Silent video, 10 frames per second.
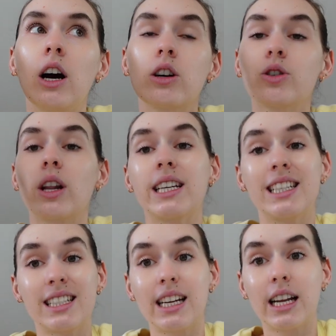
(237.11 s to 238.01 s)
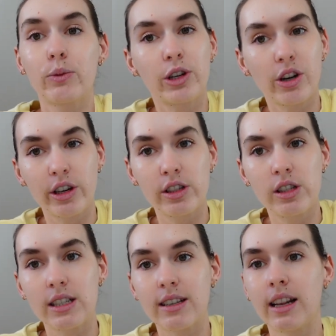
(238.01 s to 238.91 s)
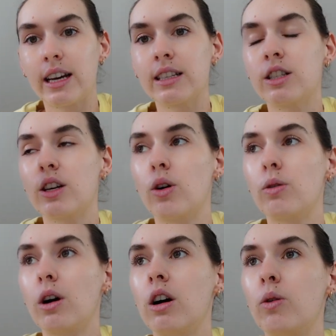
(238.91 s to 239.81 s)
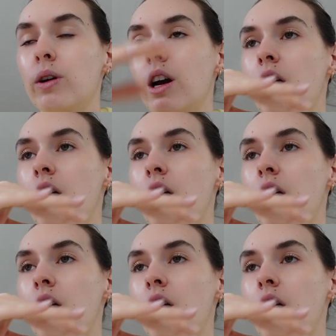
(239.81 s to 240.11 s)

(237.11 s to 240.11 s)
Also like Disneyland, we're going to Disneyland, so we